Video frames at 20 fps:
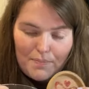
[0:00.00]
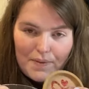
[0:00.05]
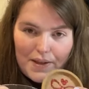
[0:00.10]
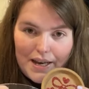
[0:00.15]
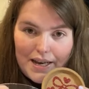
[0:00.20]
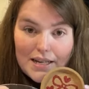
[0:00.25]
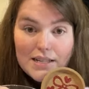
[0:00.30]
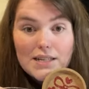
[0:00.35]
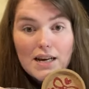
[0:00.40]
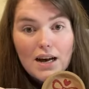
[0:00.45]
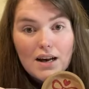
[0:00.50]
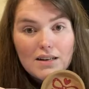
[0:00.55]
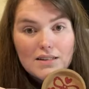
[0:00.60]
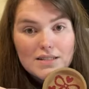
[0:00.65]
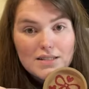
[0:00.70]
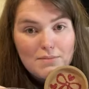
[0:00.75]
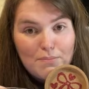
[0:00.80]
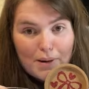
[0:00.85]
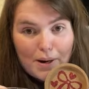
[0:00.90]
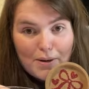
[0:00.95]
It is
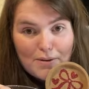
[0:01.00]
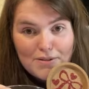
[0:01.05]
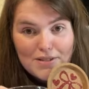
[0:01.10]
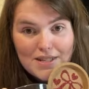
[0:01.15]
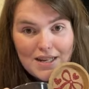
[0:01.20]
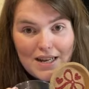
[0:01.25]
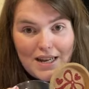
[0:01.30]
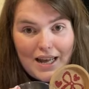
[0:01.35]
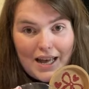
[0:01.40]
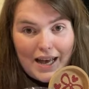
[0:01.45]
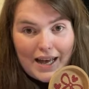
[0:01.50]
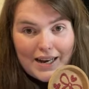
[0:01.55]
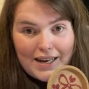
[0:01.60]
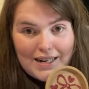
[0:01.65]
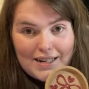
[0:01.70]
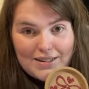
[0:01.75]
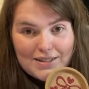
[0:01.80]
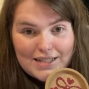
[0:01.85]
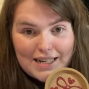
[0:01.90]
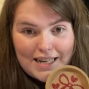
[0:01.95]
hearts and bows and a
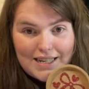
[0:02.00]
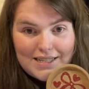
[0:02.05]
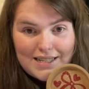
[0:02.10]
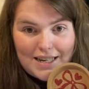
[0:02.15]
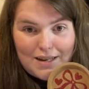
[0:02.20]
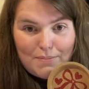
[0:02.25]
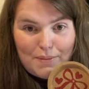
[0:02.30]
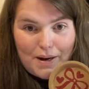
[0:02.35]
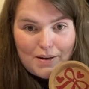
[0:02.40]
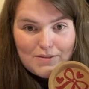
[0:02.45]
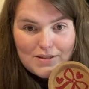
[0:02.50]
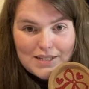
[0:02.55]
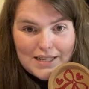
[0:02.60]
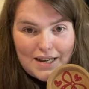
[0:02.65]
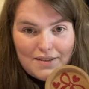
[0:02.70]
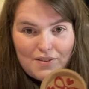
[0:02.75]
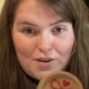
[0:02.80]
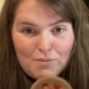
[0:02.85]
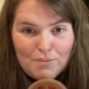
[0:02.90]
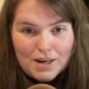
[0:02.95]
little daisy, but I will
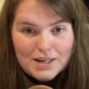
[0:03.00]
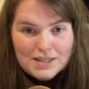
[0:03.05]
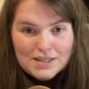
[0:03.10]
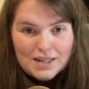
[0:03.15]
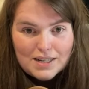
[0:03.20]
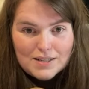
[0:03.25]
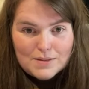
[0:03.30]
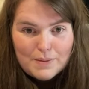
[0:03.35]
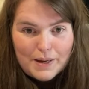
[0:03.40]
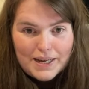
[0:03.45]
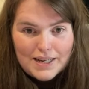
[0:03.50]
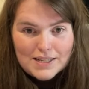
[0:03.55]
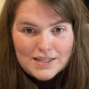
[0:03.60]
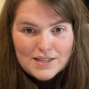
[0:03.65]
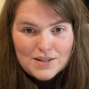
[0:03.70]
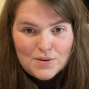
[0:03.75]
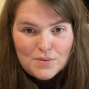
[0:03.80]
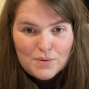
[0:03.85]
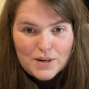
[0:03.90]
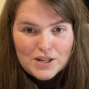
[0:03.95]
save it on my design
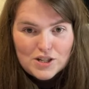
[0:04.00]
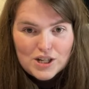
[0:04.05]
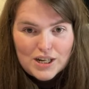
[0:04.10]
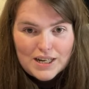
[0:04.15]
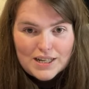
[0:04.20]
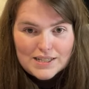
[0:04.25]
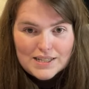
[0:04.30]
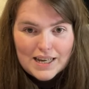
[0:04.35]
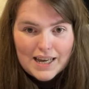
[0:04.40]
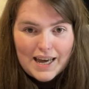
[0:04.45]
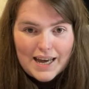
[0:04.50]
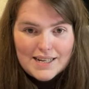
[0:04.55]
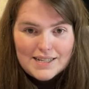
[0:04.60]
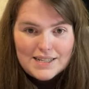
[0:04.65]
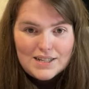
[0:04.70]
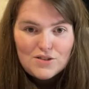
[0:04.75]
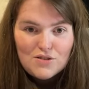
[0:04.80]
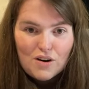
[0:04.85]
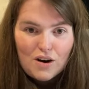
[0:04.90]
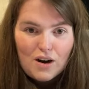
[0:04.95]
space, which is
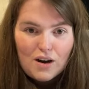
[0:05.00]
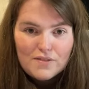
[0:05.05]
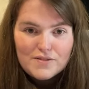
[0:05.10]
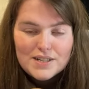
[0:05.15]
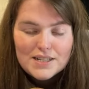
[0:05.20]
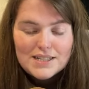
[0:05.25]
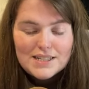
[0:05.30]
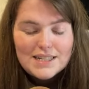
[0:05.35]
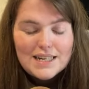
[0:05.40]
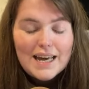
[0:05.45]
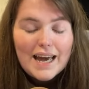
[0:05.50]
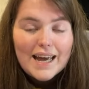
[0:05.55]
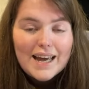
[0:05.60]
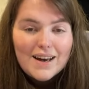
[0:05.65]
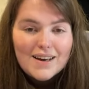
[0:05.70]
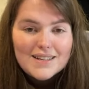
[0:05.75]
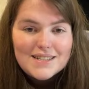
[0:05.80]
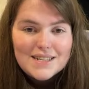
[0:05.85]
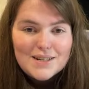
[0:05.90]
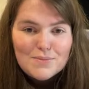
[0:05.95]
Katie Craft,
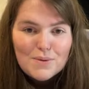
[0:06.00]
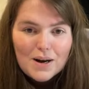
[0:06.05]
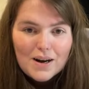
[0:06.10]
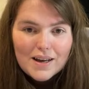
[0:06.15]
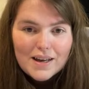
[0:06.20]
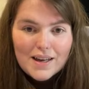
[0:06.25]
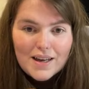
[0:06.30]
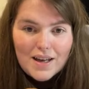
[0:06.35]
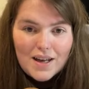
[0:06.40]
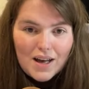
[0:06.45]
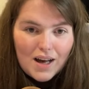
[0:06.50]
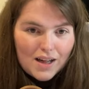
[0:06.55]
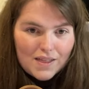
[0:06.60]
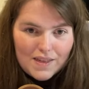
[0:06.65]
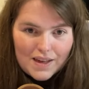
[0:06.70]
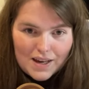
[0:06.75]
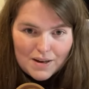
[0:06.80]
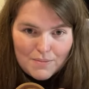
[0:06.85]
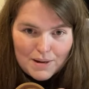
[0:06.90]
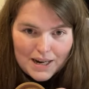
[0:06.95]
Caity. I
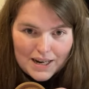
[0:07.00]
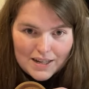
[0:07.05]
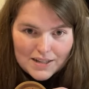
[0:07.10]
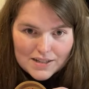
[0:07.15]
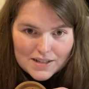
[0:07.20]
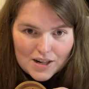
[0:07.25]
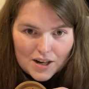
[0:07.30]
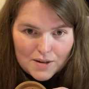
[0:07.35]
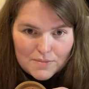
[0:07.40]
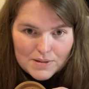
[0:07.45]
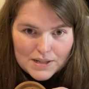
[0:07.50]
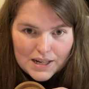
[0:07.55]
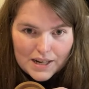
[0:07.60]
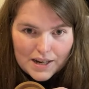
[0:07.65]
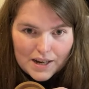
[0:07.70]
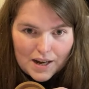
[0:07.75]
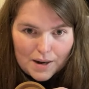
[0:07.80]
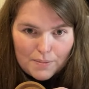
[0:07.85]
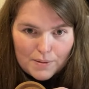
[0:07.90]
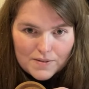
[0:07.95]
think Amelia's typed it a
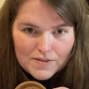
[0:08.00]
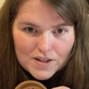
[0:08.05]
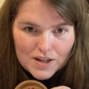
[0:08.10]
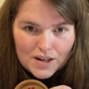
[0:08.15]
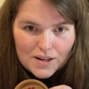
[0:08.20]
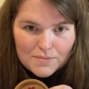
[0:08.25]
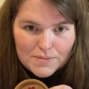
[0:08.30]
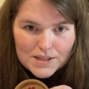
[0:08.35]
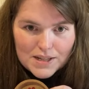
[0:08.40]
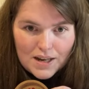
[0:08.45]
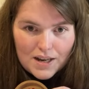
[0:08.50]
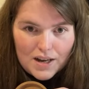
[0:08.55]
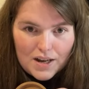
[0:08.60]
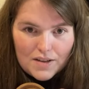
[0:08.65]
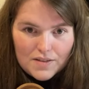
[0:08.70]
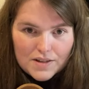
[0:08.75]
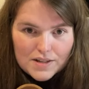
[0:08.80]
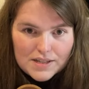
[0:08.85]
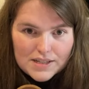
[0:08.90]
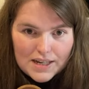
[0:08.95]
couple of times.
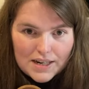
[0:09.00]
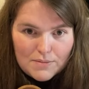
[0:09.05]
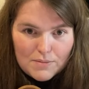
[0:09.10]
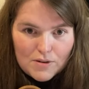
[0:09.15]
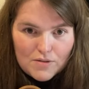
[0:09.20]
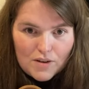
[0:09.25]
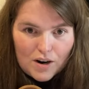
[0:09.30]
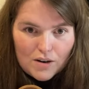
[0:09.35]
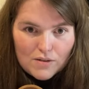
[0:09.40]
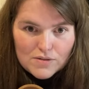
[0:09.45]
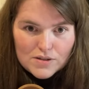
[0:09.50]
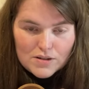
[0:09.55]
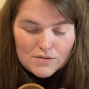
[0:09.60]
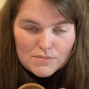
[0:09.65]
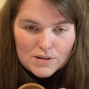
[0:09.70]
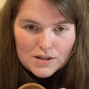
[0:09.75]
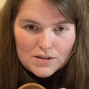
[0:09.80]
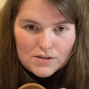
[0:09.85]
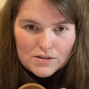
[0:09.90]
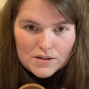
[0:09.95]
The cinnamon rolls, oh
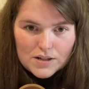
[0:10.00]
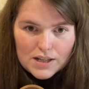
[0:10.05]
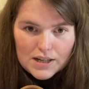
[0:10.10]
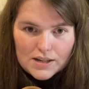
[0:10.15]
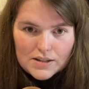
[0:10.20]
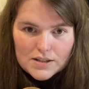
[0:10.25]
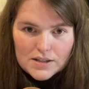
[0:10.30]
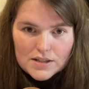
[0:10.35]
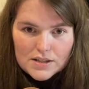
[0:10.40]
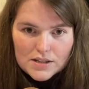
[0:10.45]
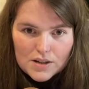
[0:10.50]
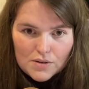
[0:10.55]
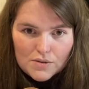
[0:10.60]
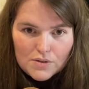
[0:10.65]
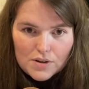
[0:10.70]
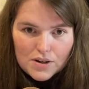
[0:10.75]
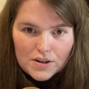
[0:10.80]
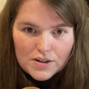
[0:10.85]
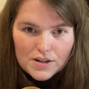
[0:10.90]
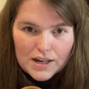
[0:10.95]
my god, they are so
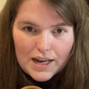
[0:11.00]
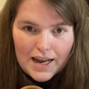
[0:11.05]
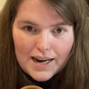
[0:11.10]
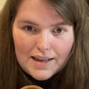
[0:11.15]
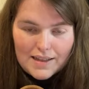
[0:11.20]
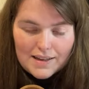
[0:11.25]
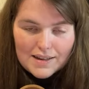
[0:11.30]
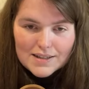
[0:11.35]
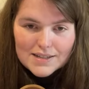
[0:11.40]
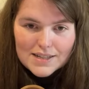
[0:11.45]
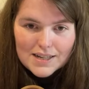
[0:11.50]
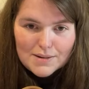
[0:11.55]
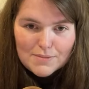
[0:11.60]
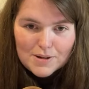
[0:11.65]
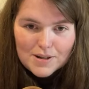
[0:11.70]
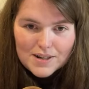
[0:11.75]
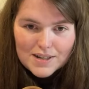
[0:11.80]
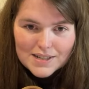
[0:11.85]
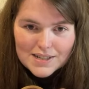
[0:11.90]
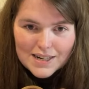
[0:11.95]
good. Anything
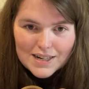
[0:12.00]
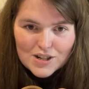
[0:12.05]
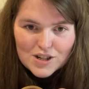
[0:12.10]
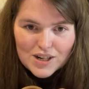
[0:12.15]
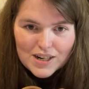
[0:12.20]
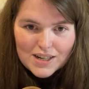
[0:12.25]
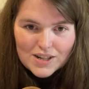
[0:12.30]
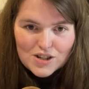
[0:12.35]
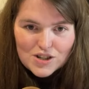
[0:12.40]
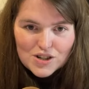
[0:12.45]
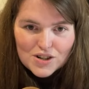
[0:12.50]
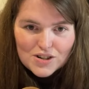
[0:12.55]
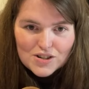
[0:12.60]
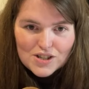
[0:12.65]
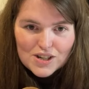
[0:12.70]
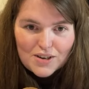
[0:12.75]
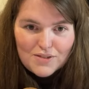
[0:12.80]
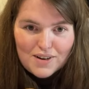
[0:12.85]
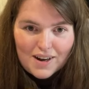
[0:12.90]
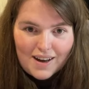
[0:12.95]
cinnamon, it's literally sugar
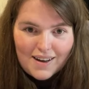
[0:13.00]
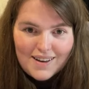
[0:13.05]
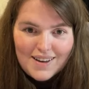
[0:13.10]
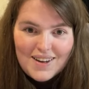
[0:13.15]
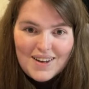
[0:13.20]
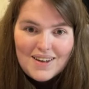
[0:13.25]
donut.